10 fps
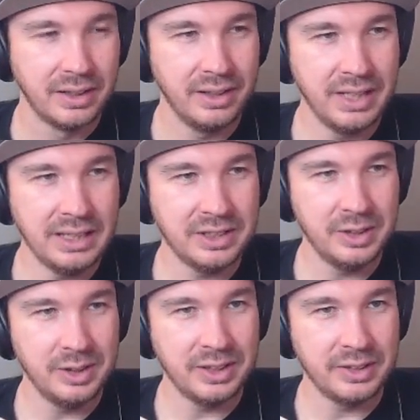and that's
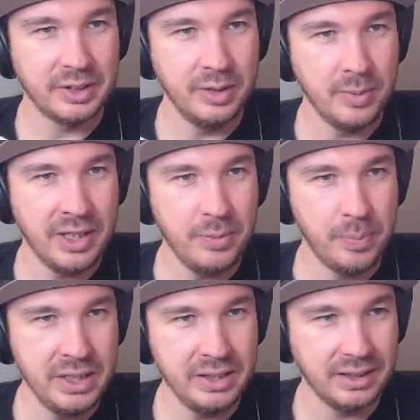in my
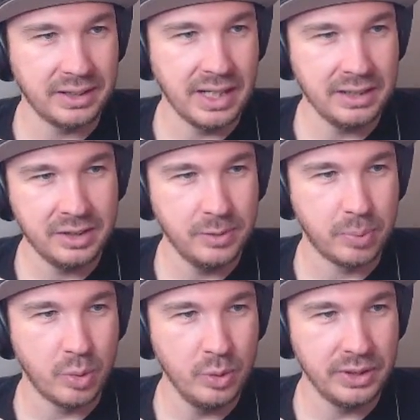opinion, like, that's the
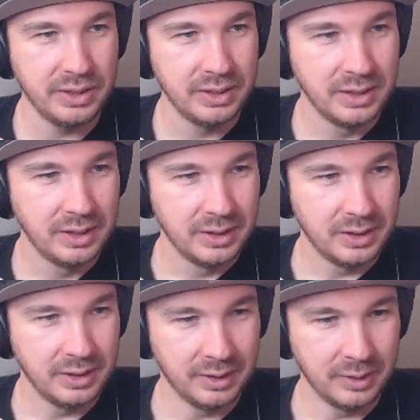point
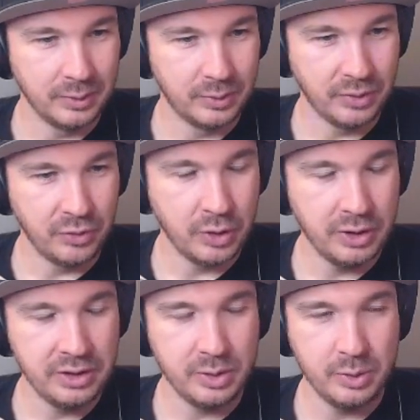of, if you're
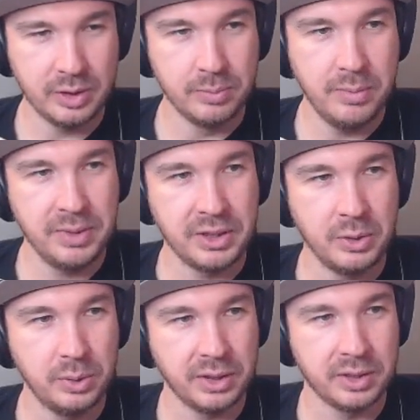going to use the
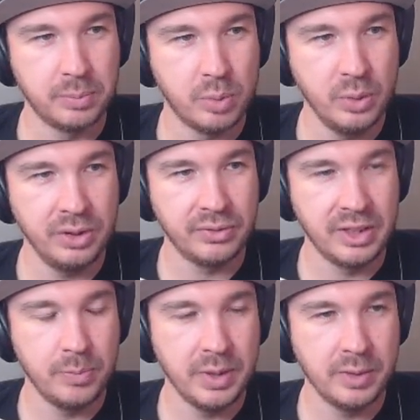Mimikyu, like, the point of
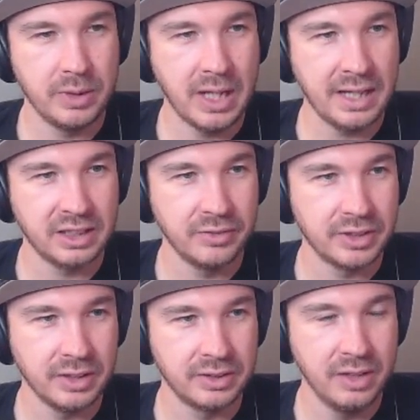keeping him inactive
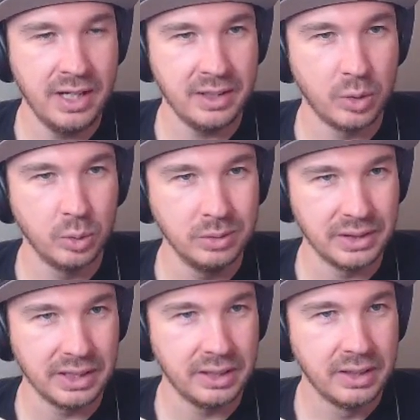is not only